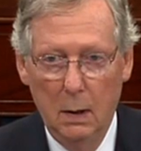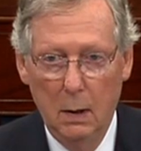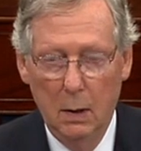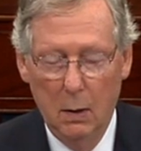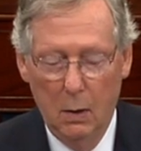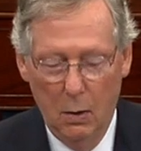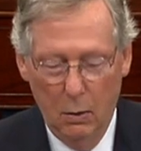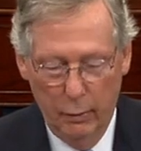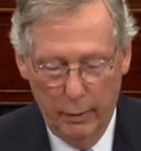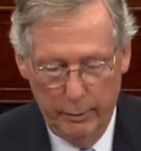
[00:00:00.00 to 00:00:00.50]

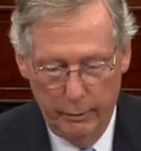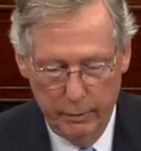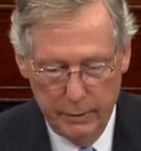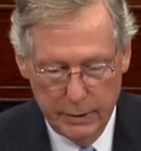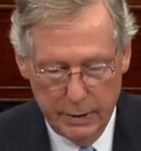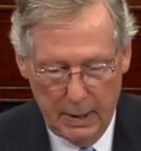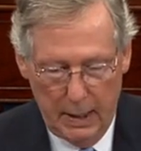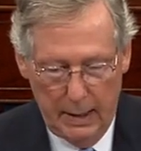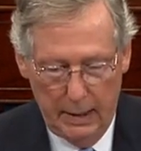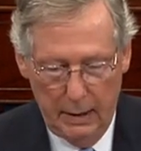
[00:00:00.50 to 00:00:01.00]
or we
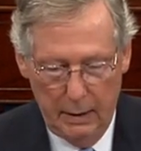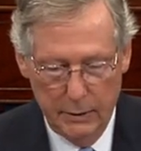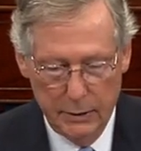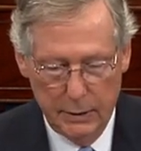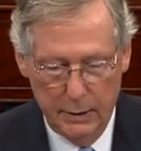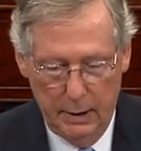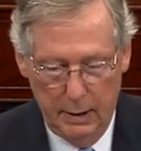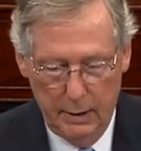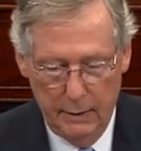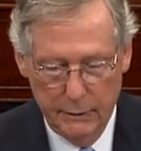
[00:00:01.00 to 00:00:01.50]
resign
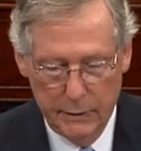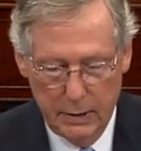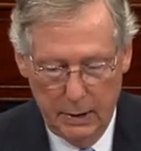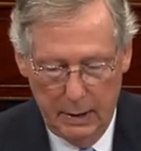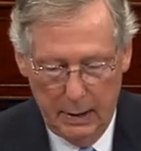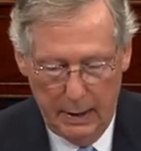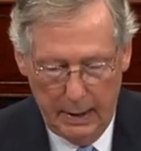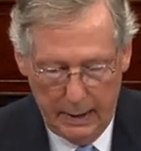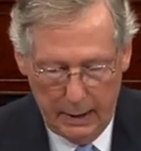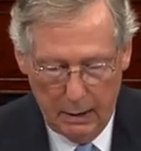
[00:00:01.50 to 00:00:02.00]
ourselves
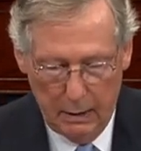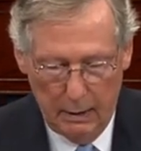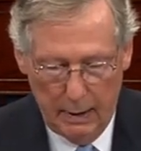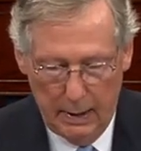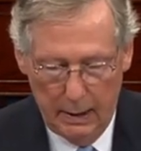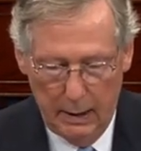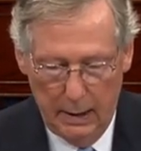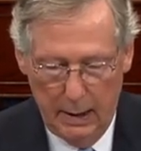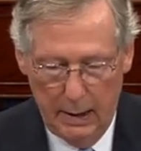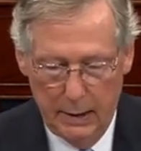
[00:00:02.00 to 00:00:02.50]
and our
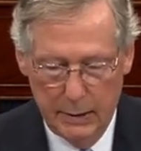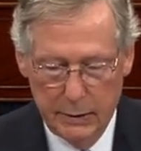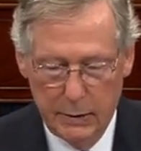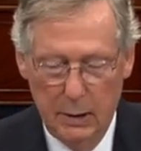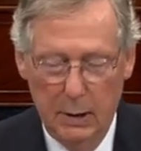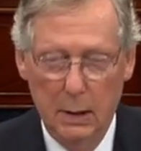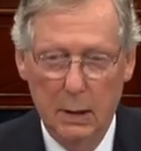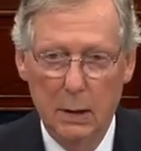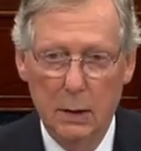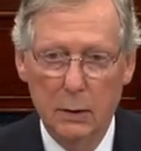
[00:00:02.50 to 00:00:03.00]
allies
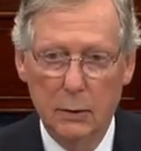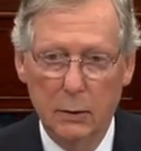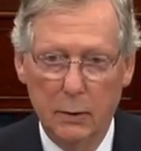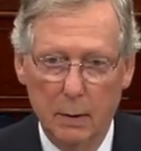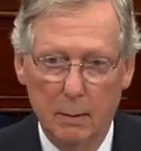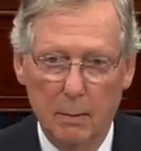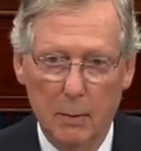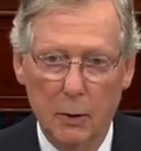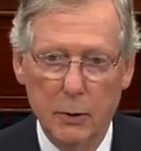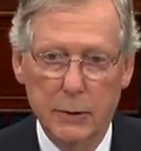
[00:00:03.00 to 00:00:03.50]
to the
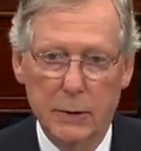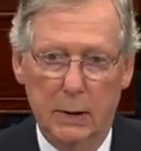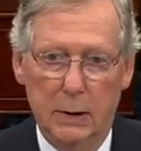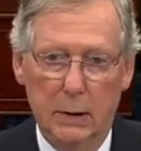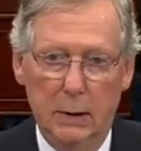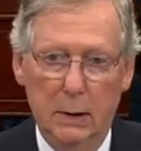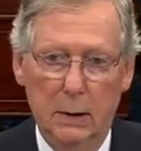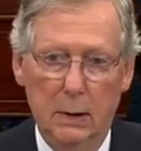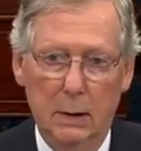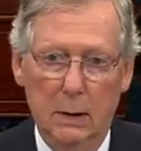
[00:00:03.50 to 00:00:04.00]
mercy
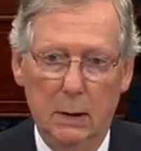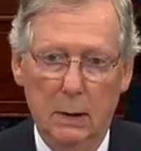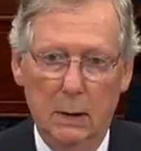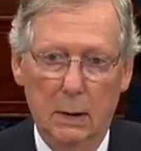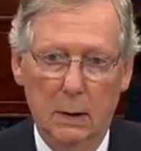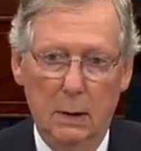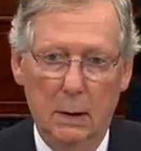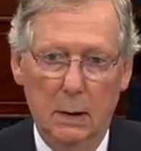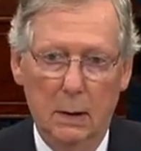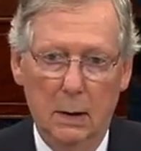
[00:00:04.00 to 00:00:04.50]

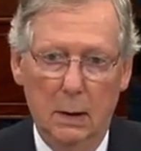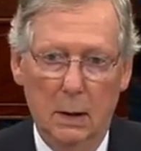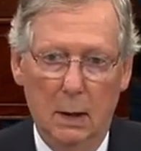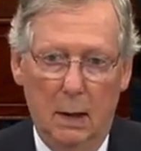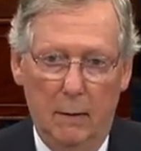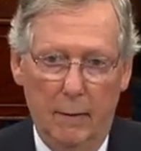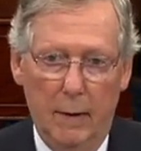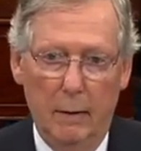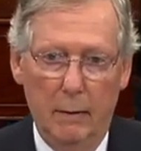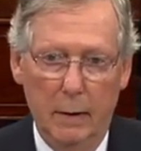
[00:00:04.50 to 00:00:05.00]

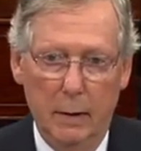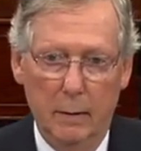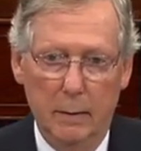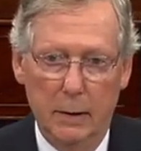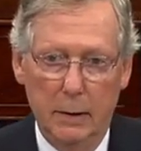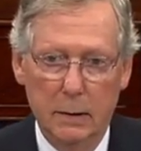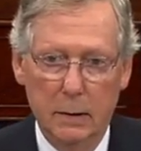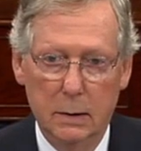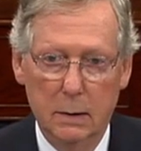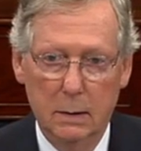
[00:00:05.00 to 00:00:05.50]
of our enemies.
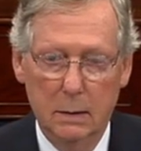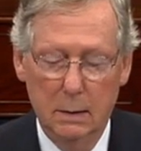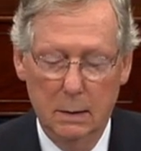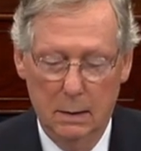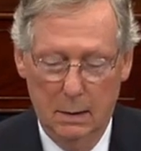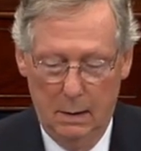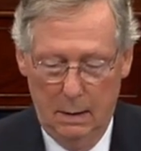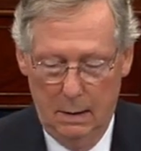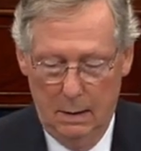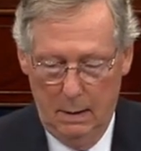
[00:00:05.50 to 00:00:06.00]

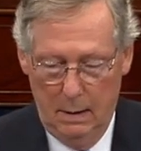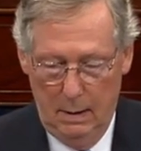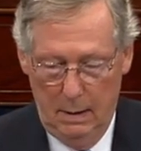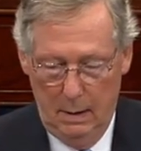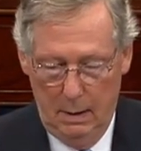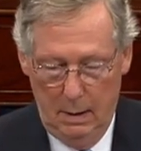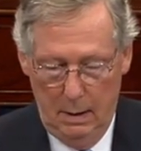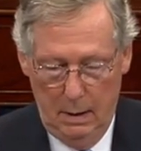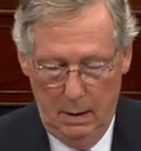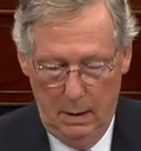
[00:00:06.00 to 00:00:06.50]

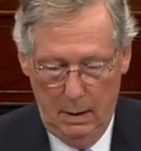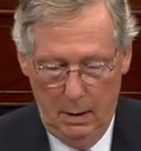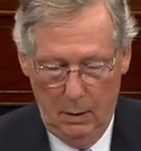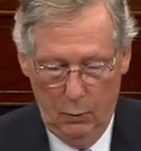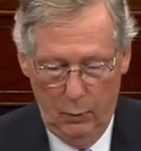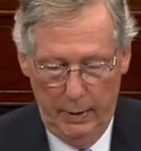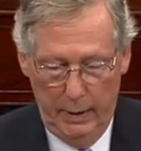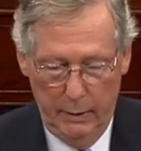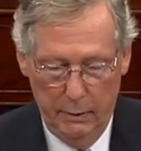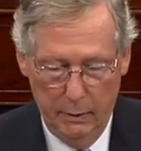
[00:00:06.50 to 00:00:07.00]

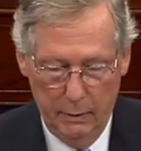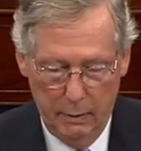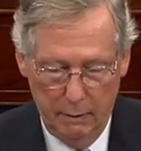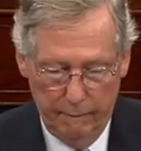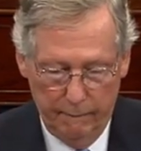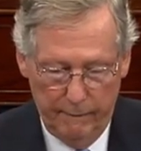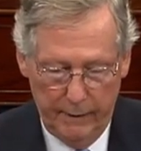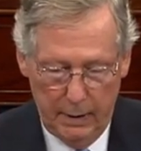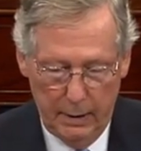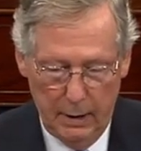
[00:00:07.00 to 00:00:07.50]
We either
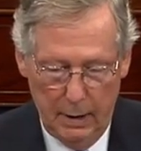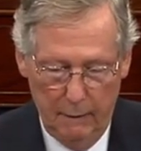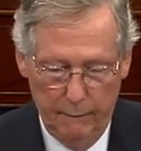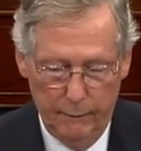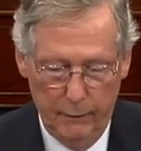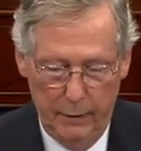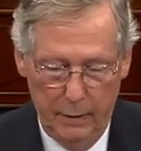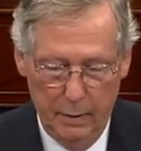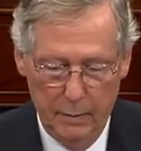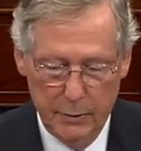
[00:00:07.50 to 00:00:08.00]
defend our
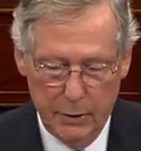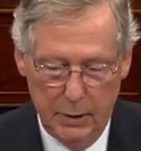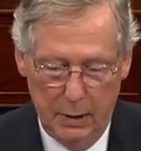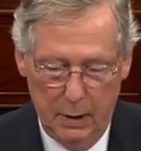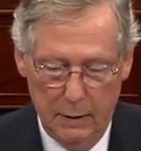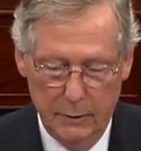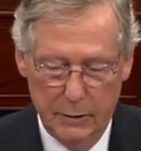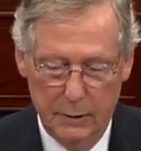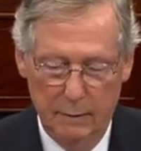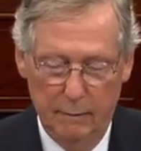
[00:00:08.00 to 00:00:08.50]
freedoms and
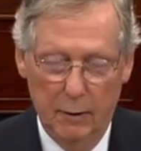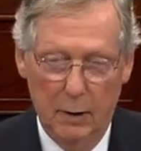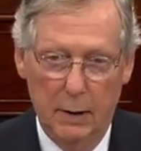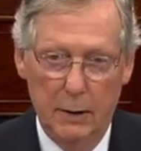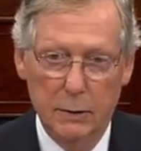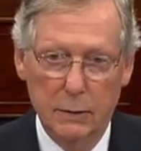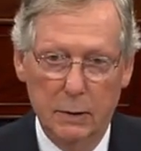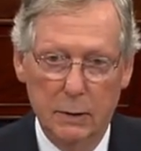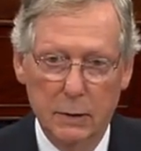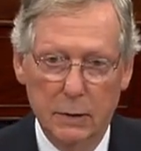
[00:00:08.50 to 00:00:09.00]
our
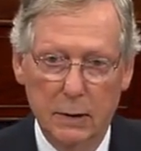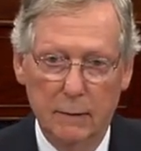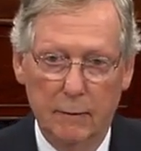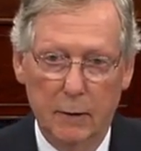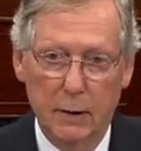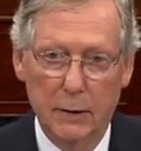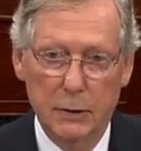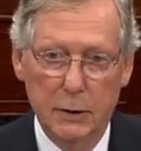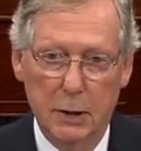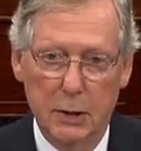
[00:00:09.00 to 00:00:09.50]

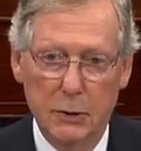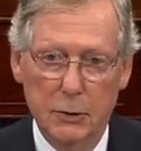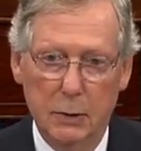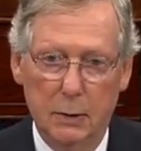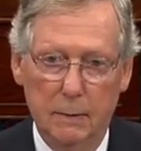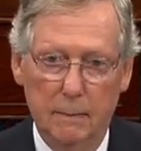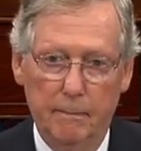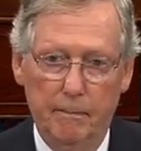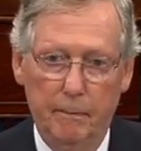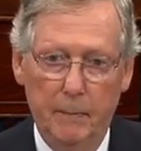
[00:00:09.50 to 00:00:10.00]

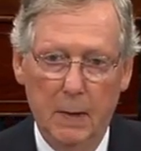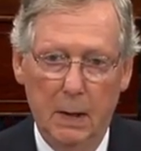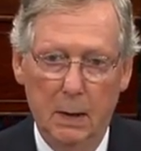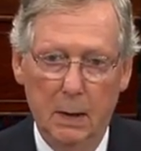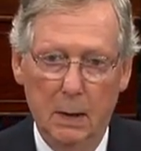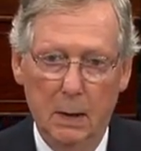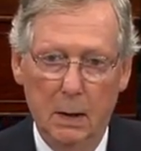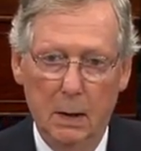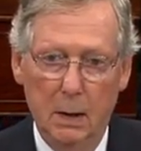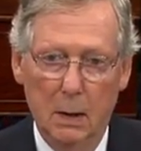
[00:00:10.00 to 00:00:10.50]
civilization,
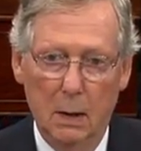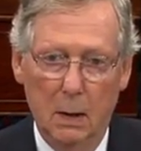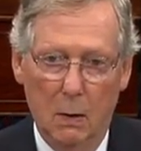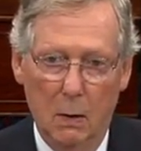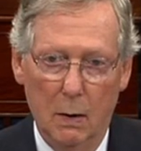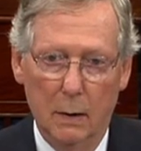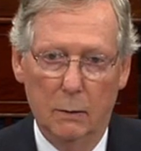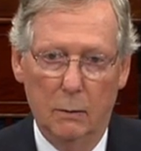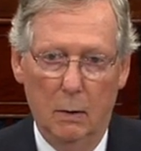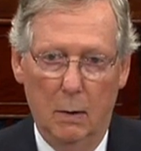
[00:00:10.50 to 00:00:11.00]
or
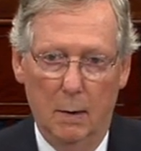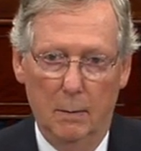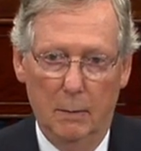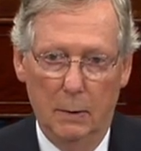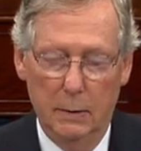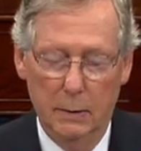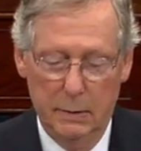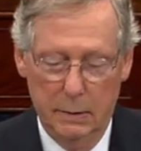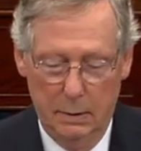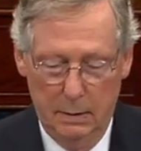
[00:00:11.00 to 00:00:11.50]
it crumbles.